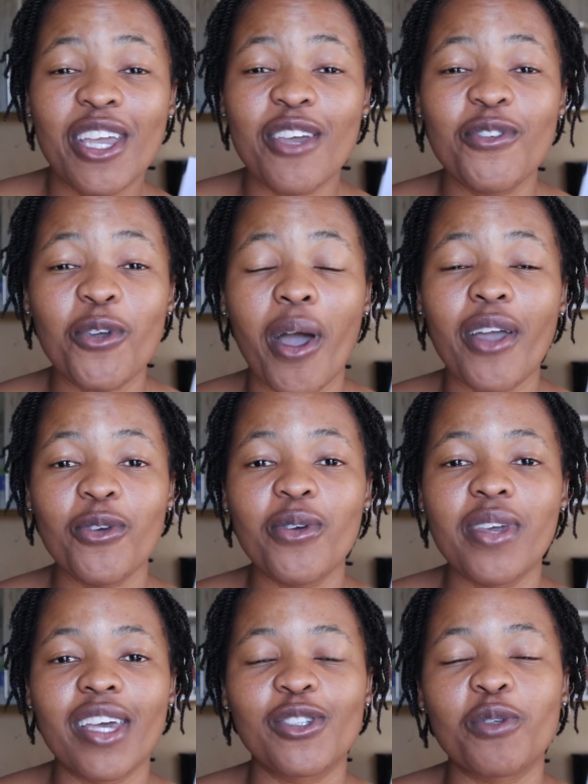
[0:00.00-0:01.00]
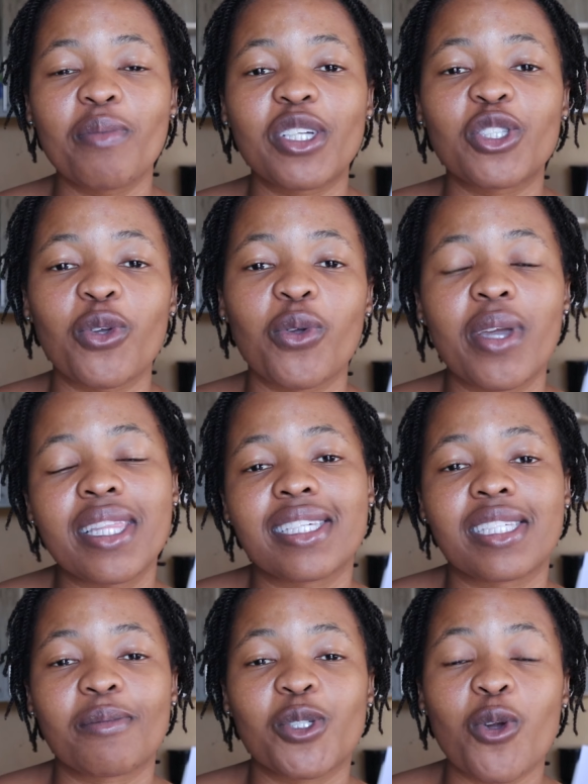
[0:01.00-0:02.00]
If you are new here, do make sure you hit
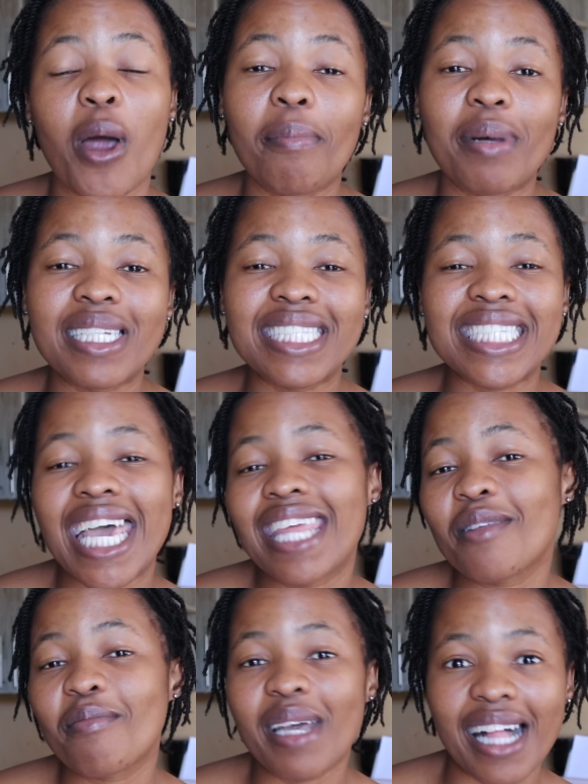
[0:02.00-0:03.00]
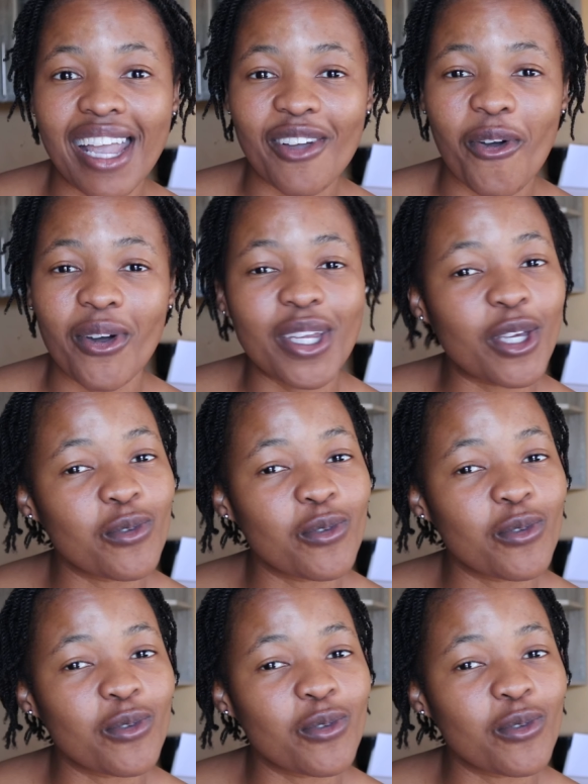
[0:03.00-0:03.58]
the subscribe button and the bell icon.